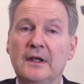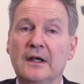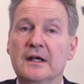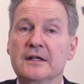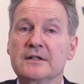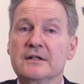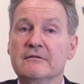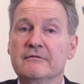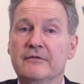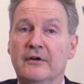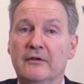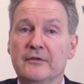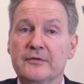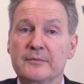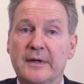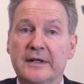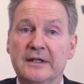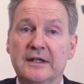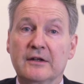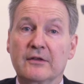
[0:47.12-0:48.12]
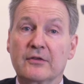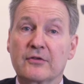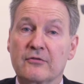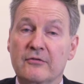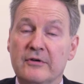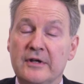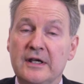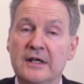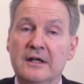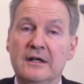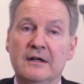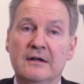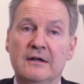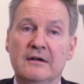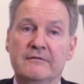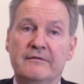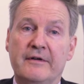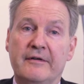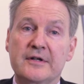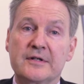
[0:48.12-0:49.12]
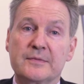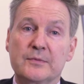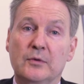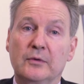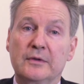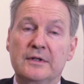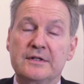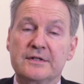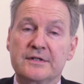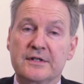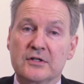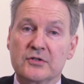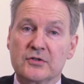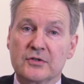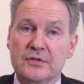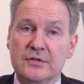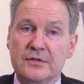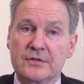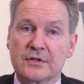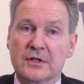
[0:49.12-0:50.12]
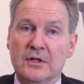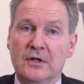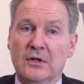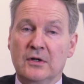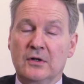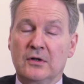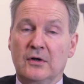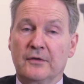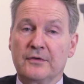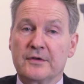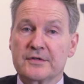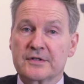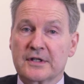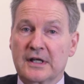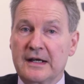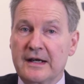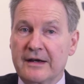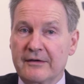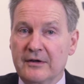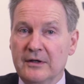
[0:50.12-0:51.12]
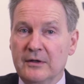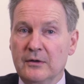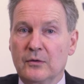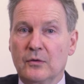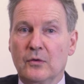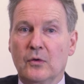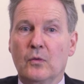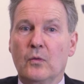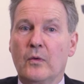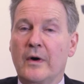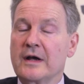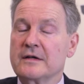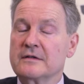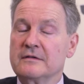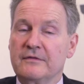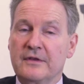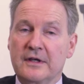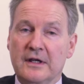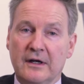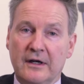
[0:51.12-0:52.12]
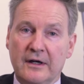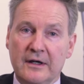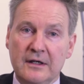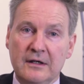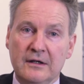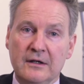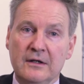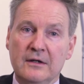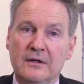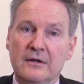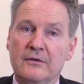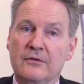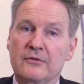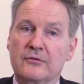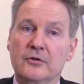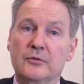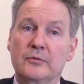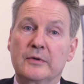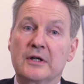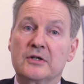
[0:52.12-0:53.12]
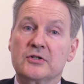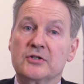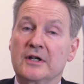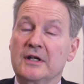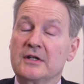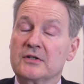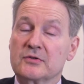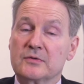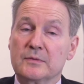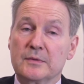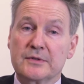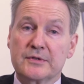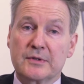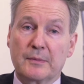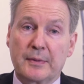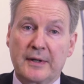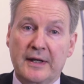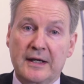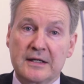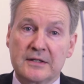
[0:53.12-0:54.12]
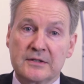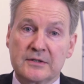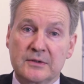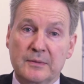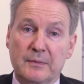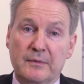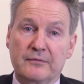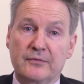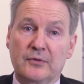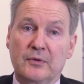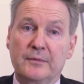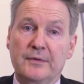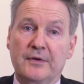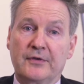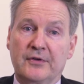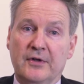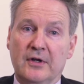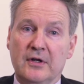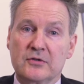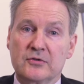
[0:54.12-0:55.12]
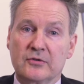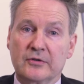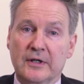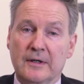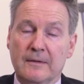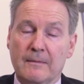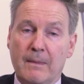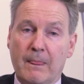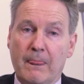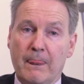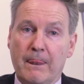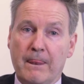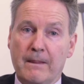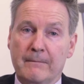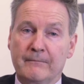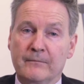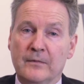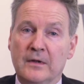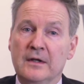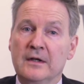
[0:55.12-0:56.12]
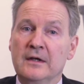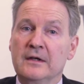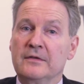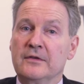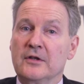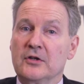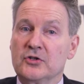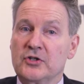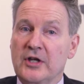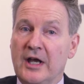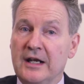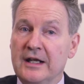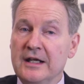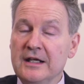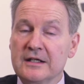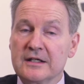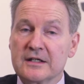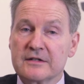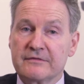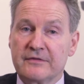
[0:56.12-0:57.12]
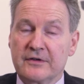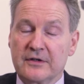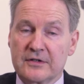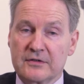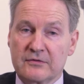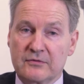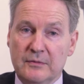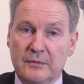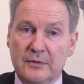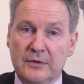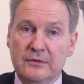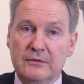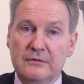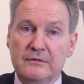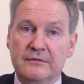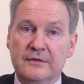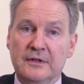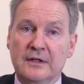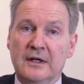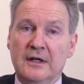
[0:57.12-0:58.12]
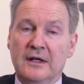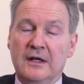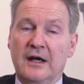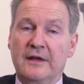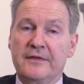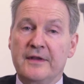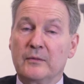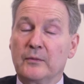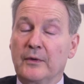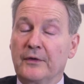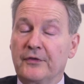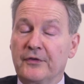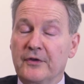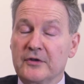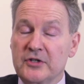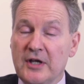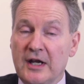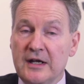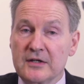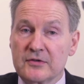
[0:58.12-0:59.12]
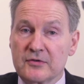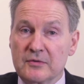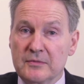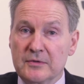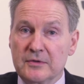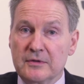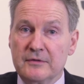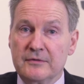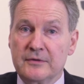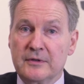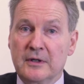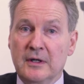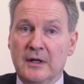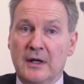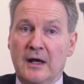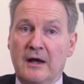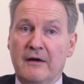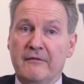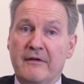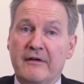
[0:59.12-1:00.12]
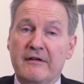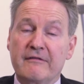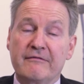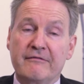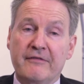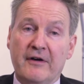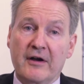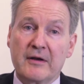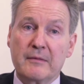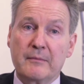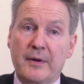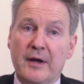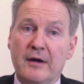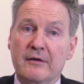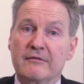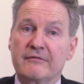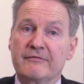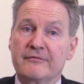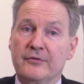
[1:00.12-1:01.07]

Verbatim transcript: It involves making three very small incisions on the sclera or white of the eye through which instruments are placed to perform the surgery. The jelly is first removed and then once the jelly is removed a very fine pair of